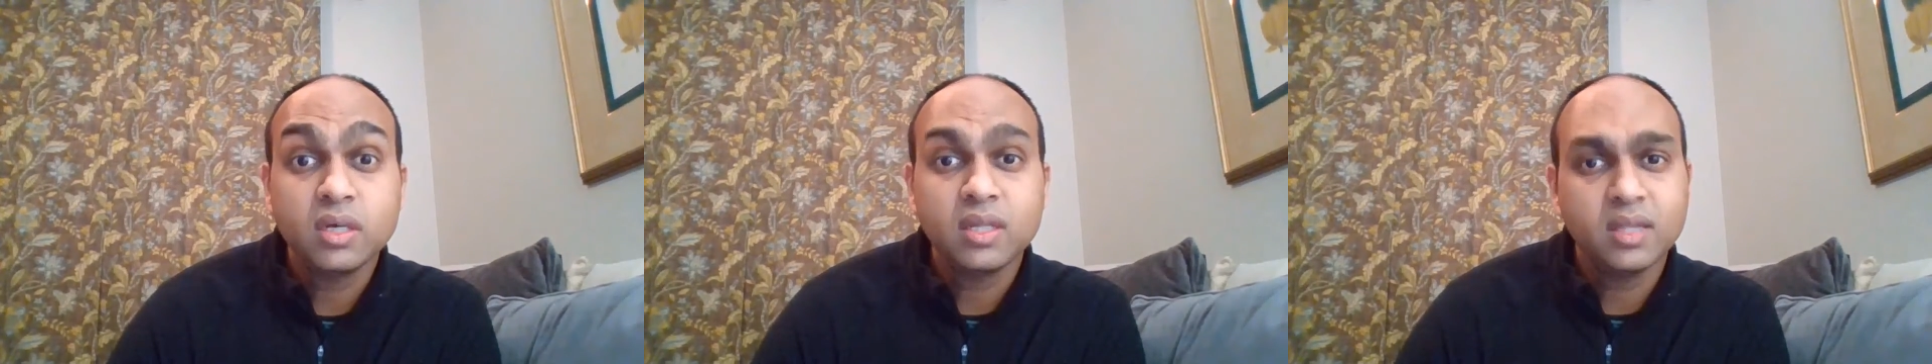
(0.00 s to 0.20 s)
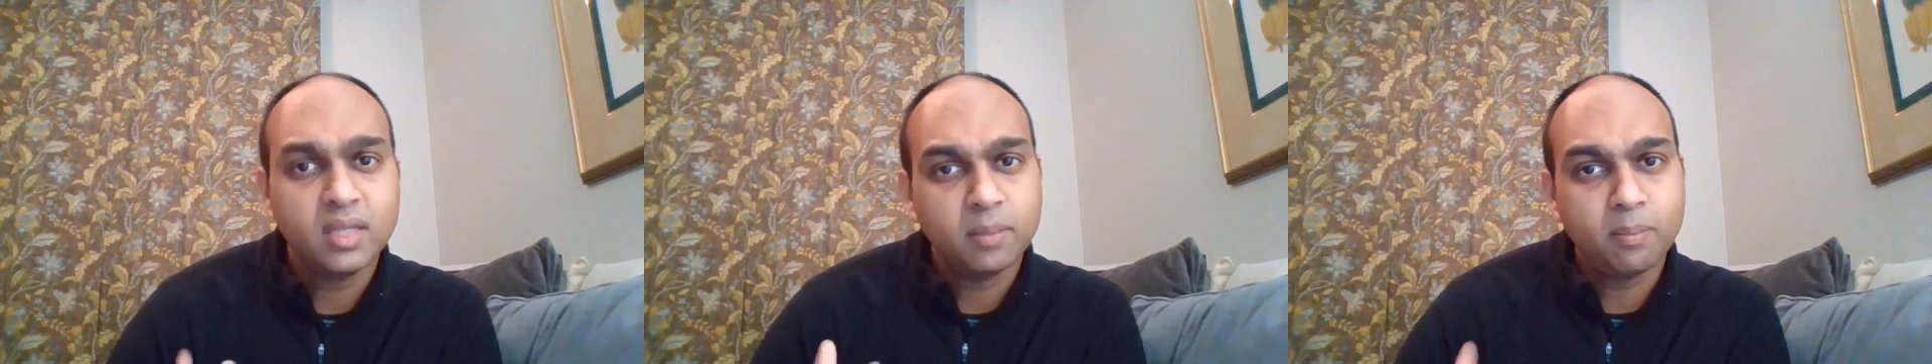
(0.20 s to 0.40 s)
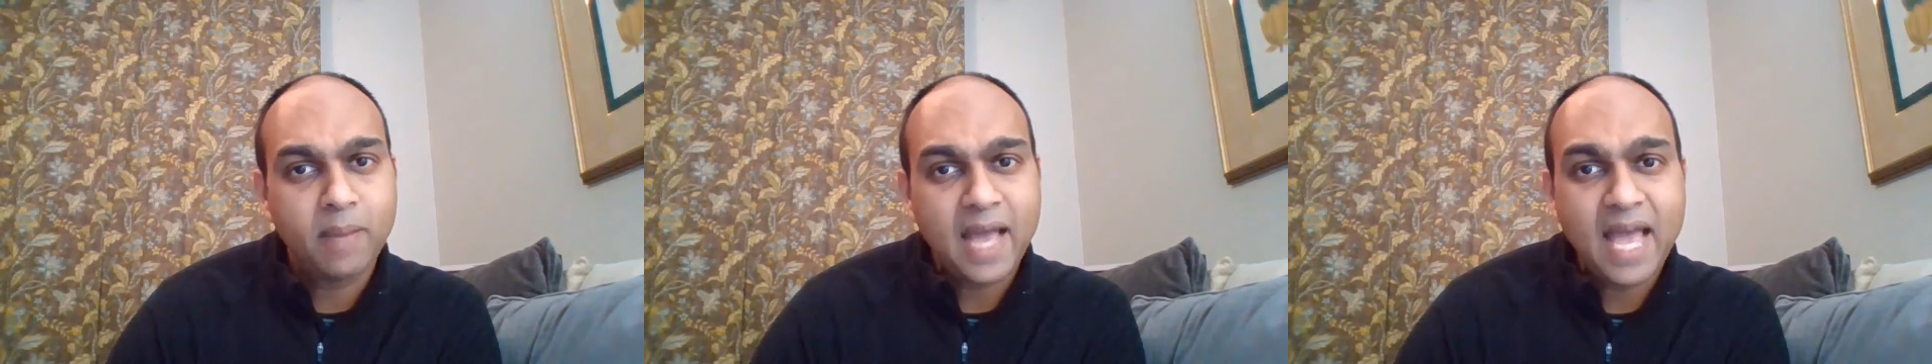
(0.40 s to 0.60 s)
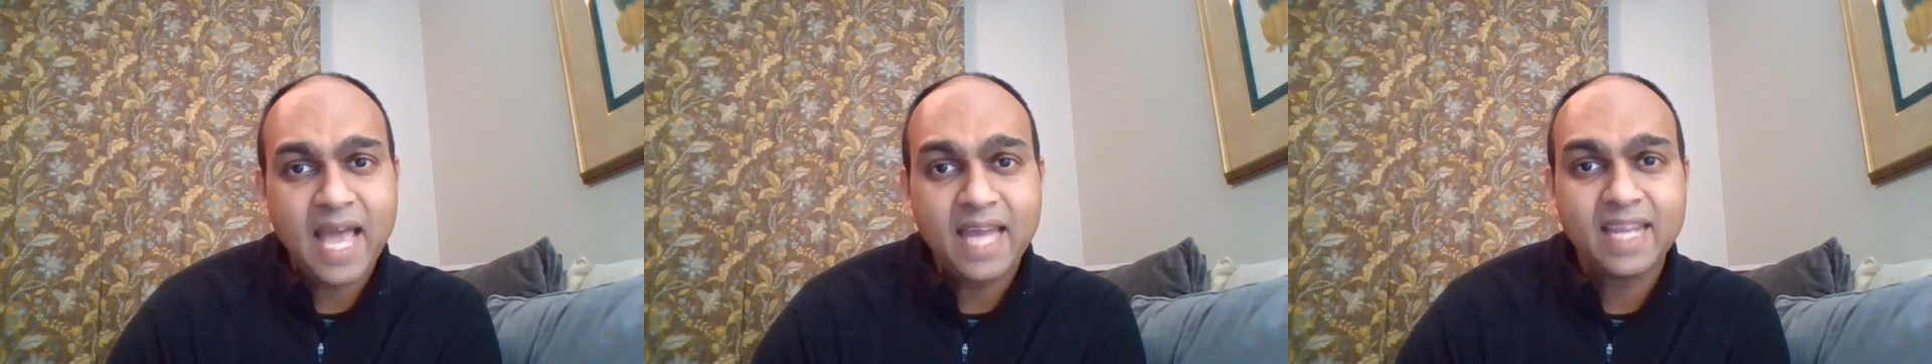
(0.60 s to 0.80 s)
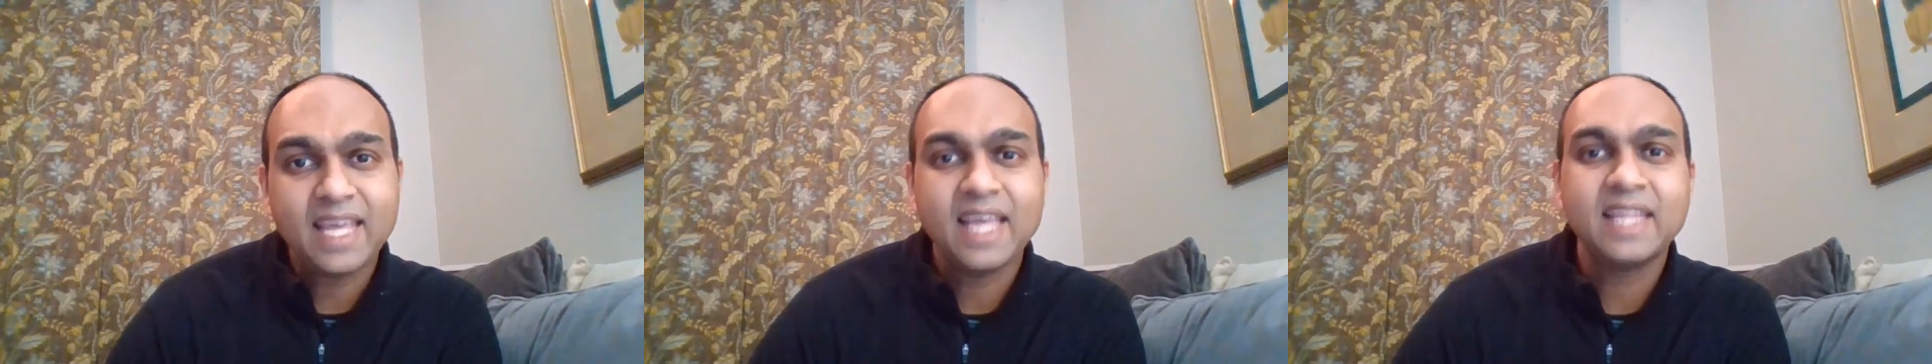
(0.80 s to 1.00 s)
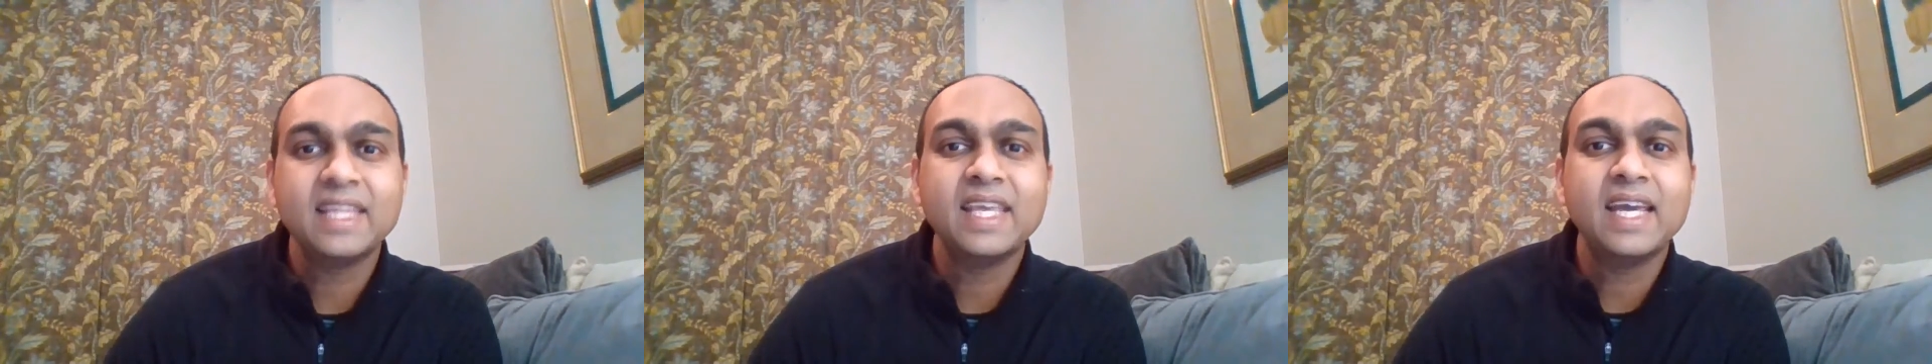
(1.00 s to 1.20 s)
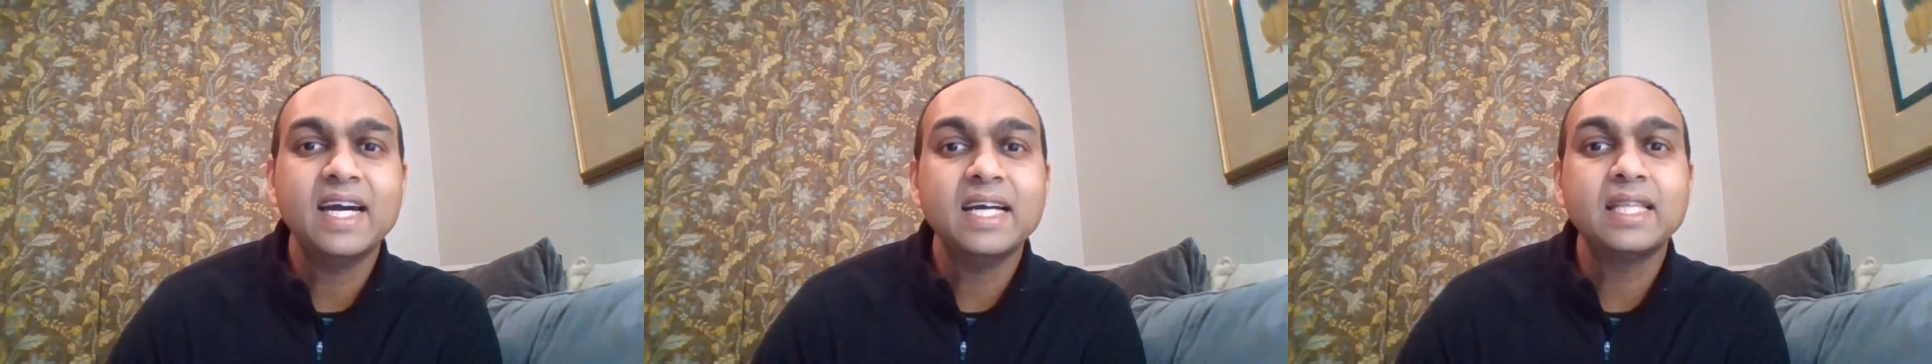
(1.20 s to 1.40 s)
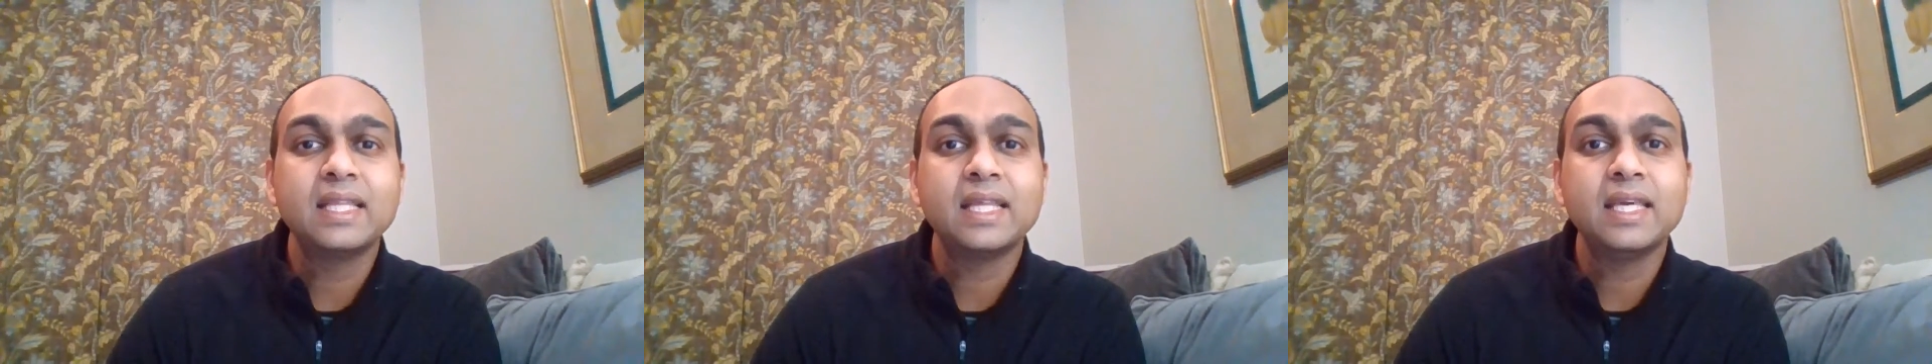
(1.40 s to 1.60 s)
the bad and the
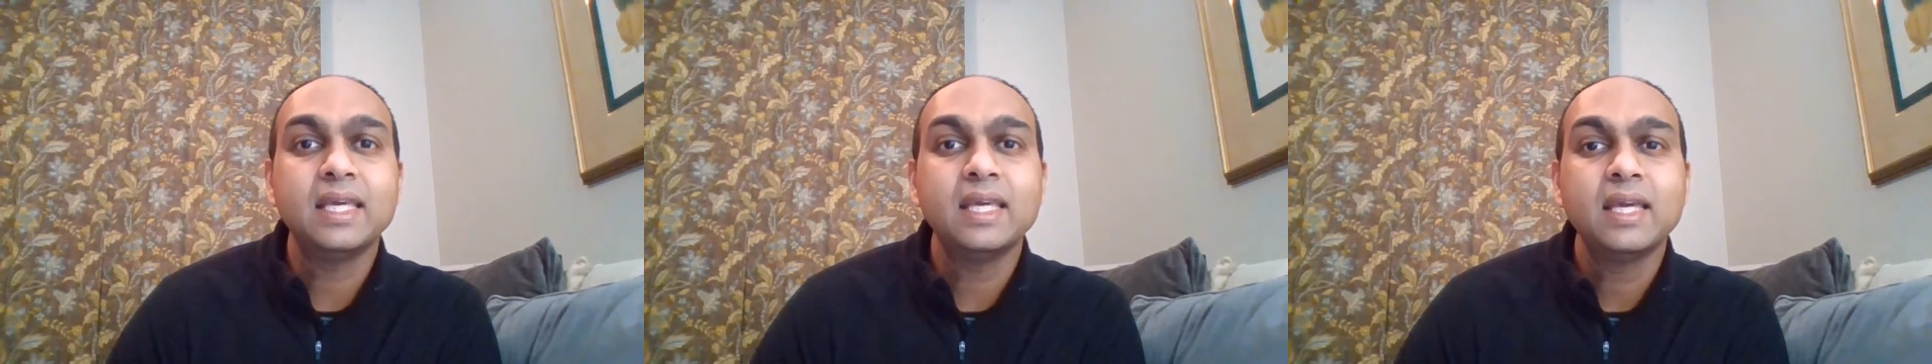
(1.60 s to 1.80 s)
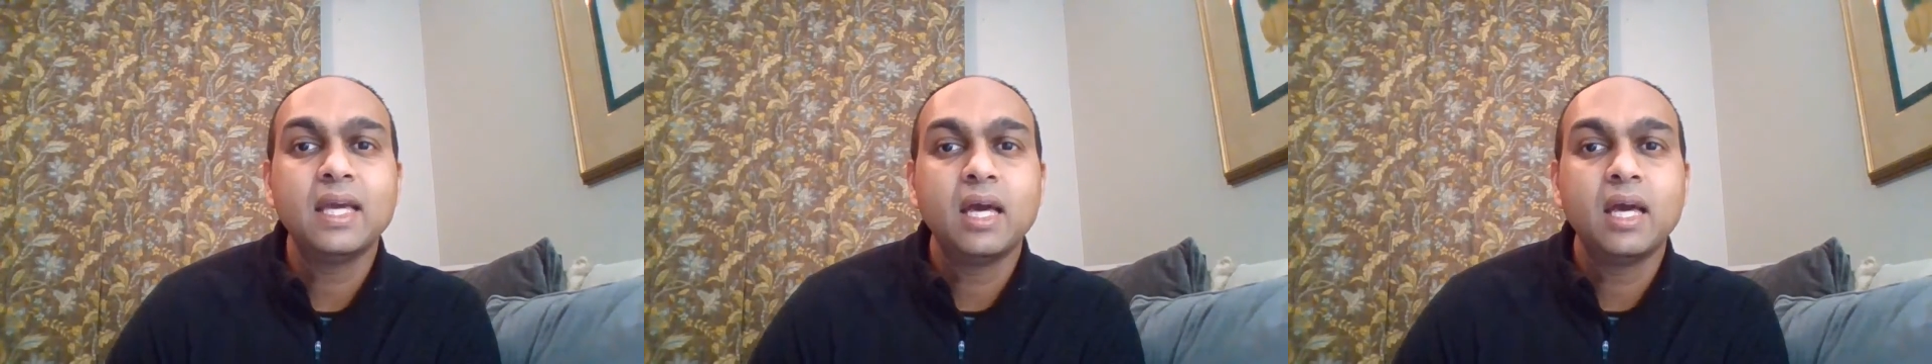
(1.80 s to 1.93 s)
ugly